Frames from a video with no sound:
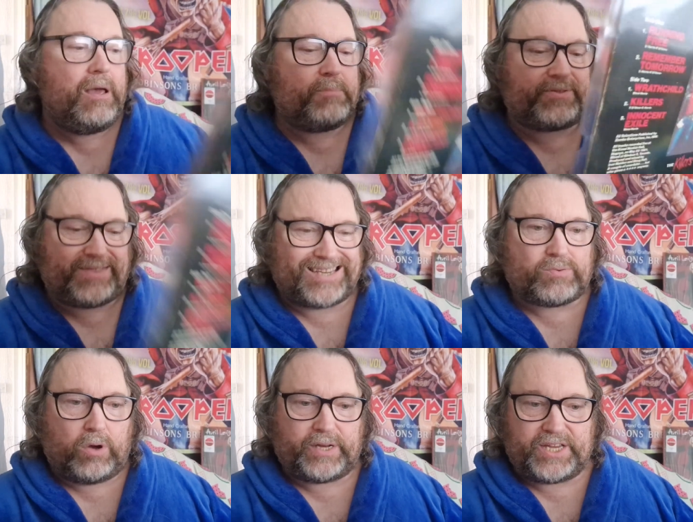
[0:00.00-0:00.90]
but this
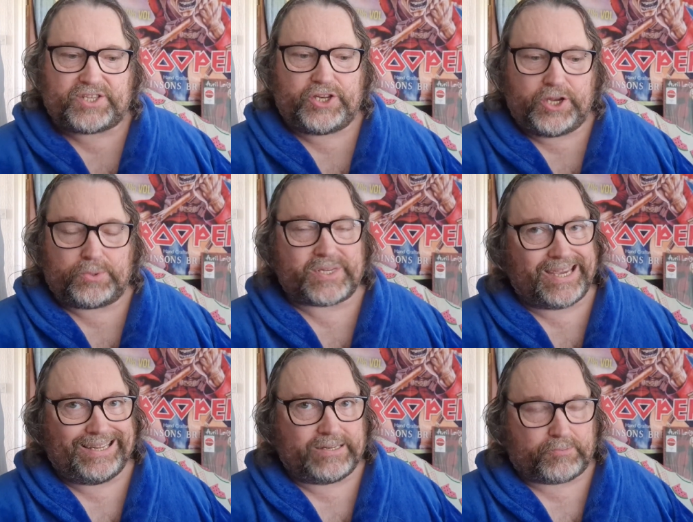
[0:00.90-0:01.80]
one is the New
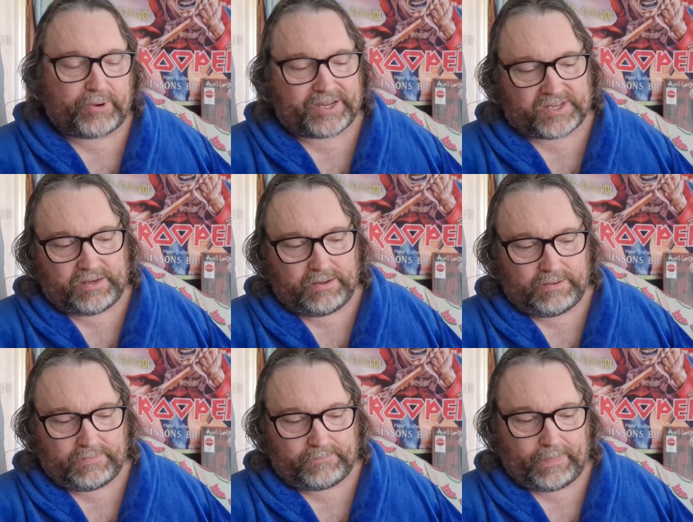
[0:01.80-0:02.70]
Zealand pressing.
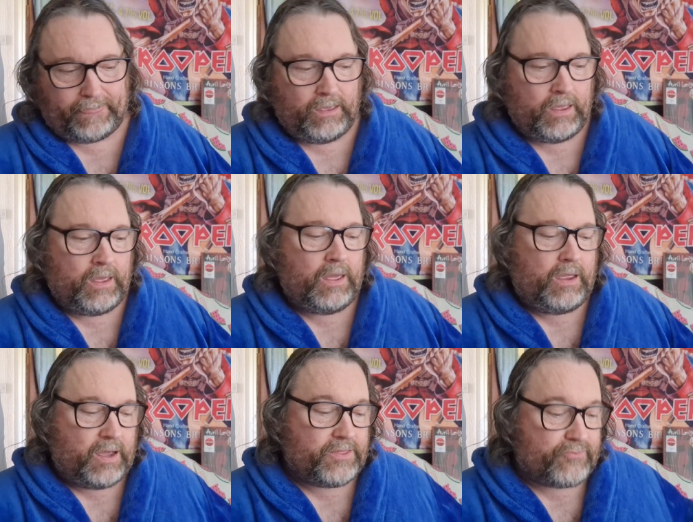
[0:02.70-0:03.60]

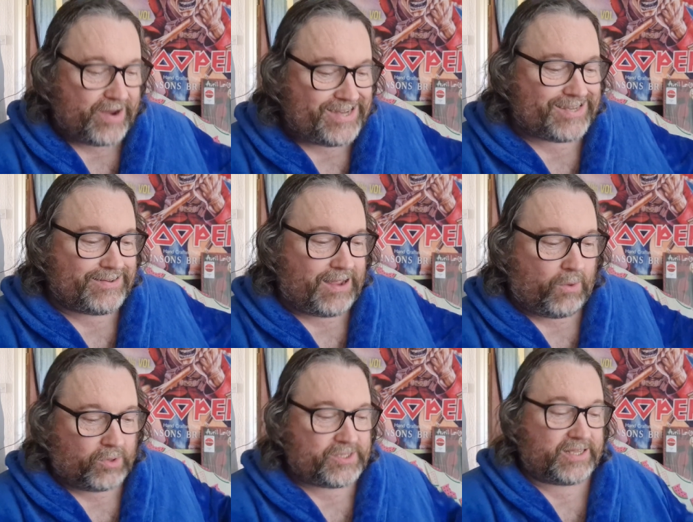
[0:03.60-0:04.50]
And the reason I
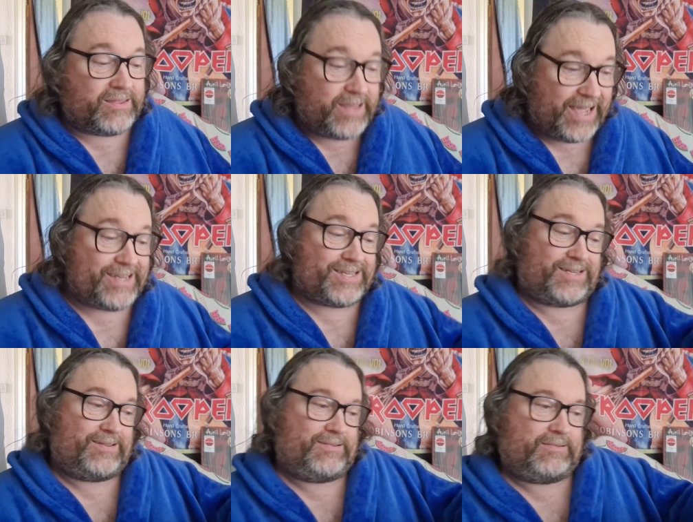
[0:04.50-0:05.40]
wanted this